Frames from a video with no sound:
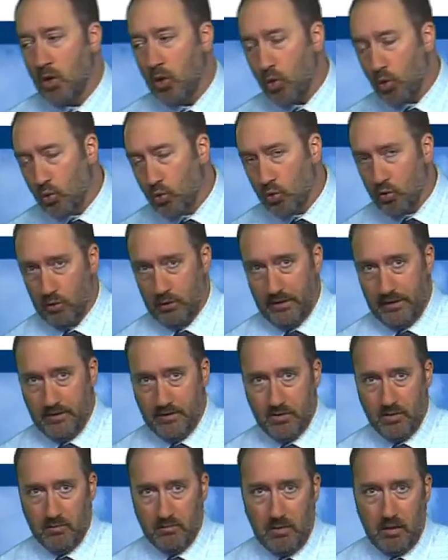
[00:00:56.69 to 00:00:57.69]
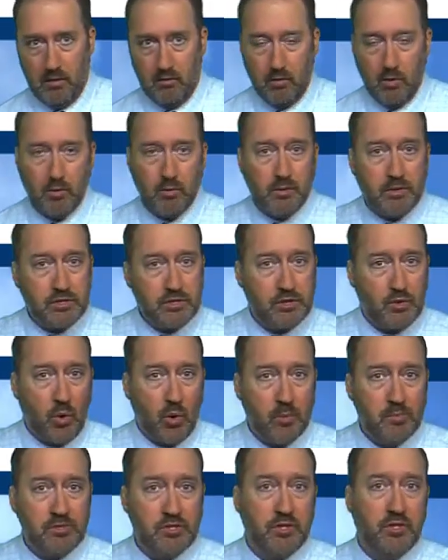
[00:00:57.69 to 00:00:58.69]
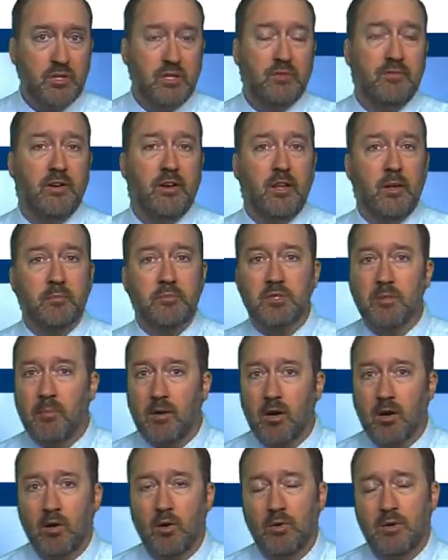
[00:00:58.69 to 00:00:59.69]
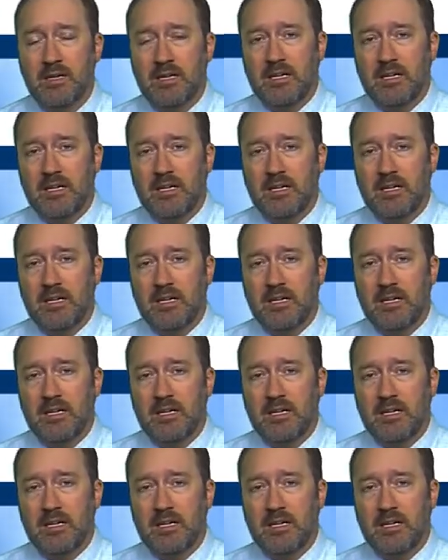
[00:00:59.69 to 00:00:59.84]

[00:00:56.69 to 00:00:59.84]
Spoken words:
early tomorrow, and storms could develop tomorrow